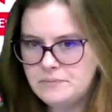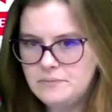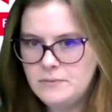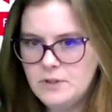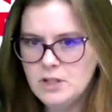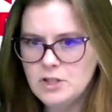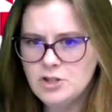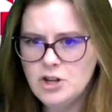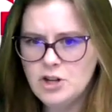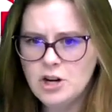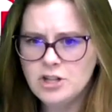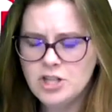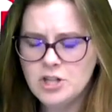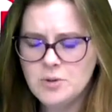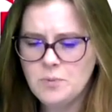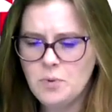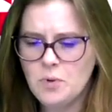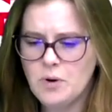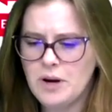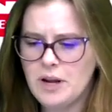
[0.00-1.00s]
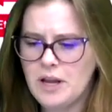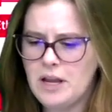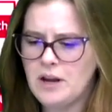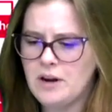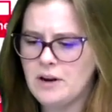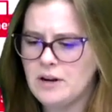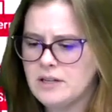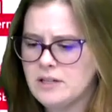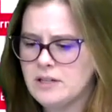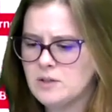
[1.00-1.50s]
charging port
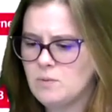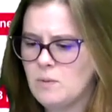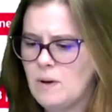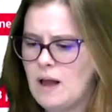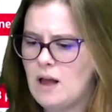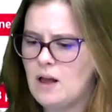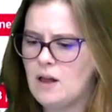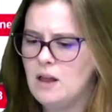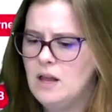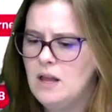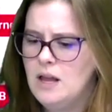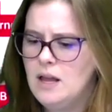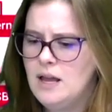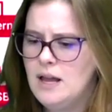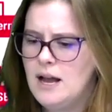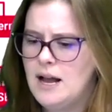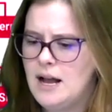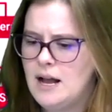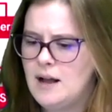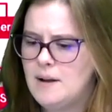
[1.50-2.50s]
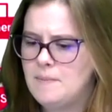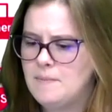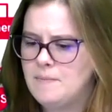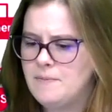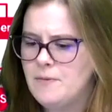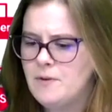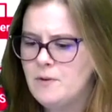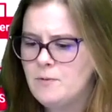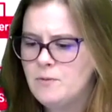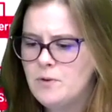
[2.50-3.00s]
here as well.
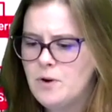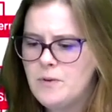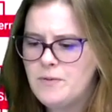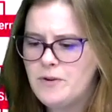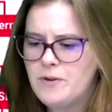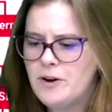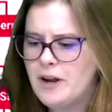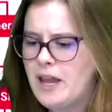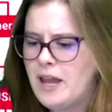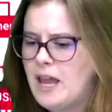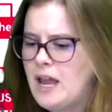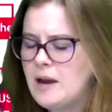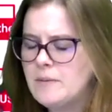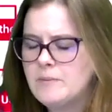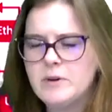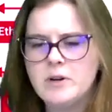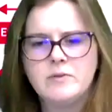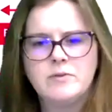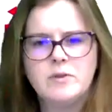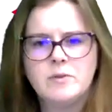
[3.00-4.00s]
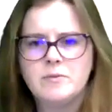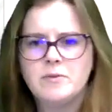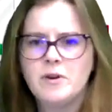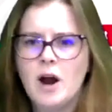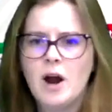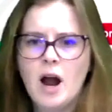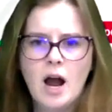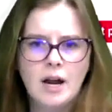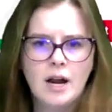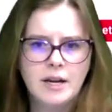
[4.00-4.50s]
Room for a camera, room for
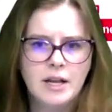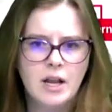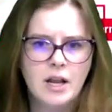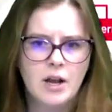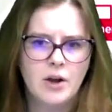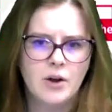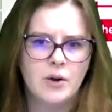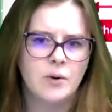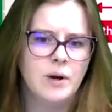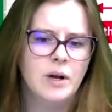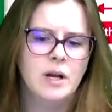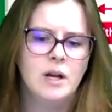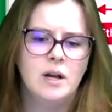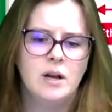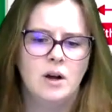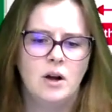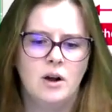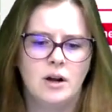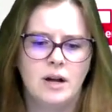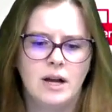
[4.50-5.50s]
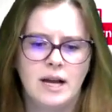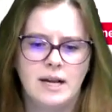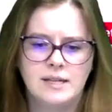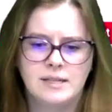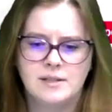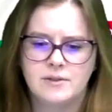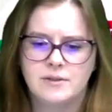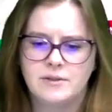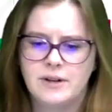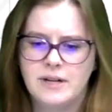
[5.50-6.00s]
audio, all
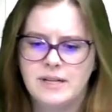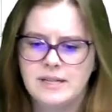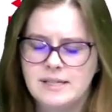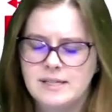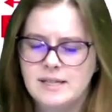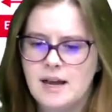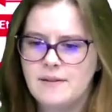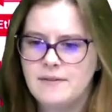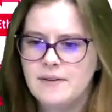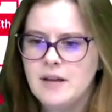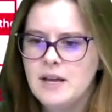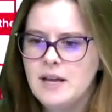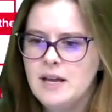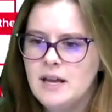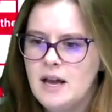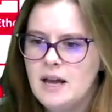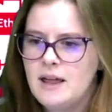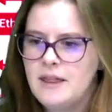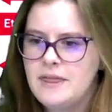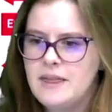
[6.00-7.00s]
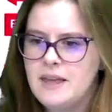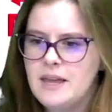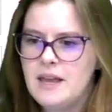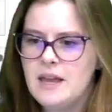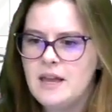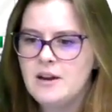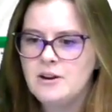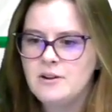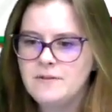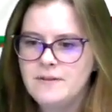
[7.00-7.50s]
kinds of great stuff. The
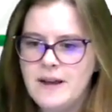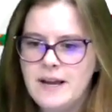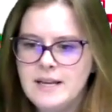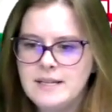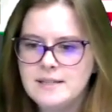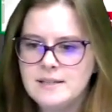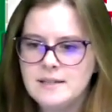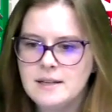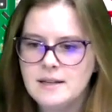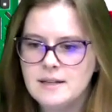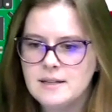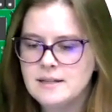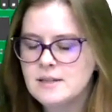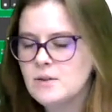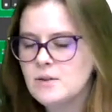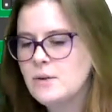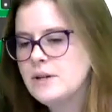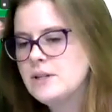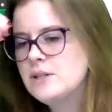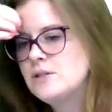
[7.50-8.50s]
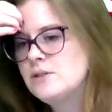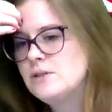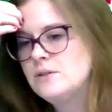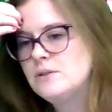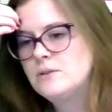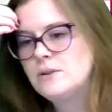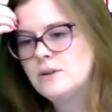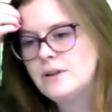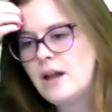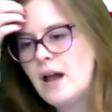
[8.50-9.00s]
interface is going
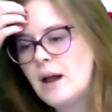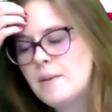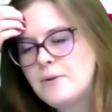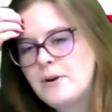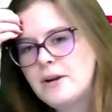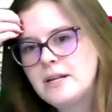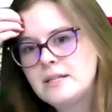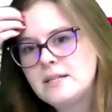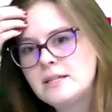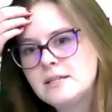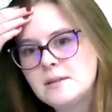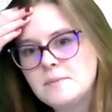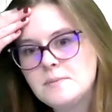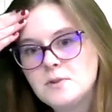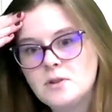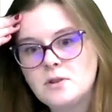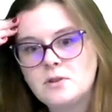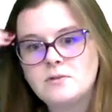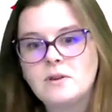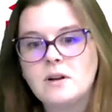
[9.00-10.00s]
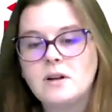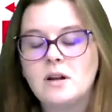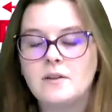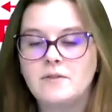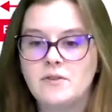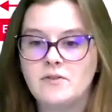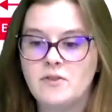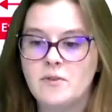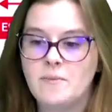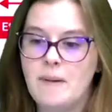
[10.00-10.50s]
to, or the operating system is going to run off
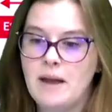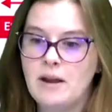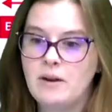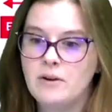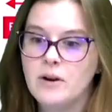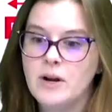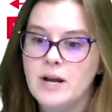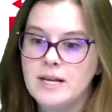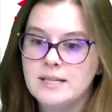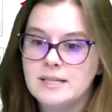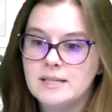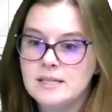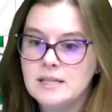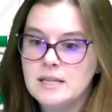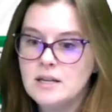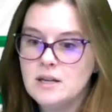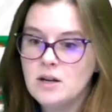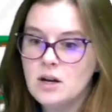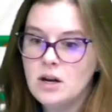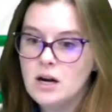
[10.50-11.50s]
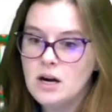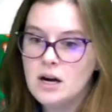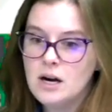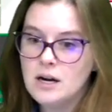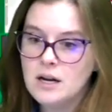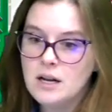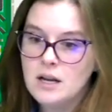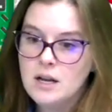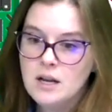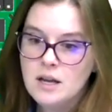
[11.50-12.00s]
of a micro SD
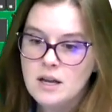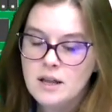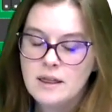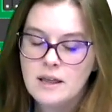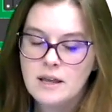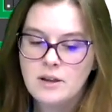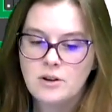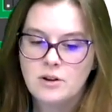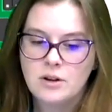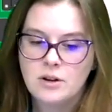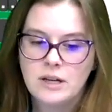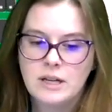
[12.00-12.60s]
card that you're going to